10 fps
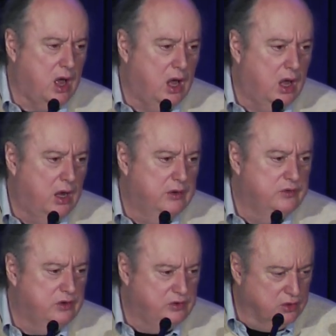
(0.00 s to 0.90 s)
on
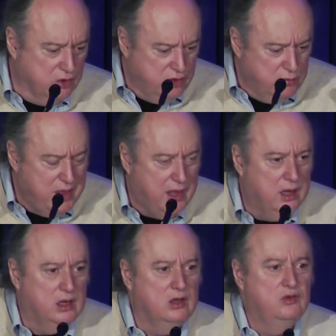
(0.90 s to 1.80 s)
digital
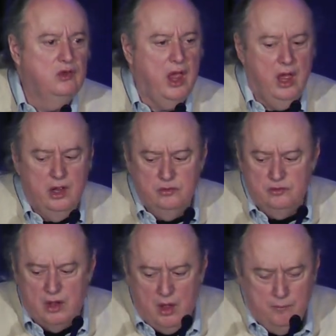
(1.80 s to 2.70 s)
humanities,
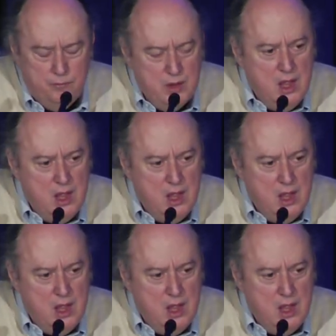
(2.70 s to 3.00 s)
and um,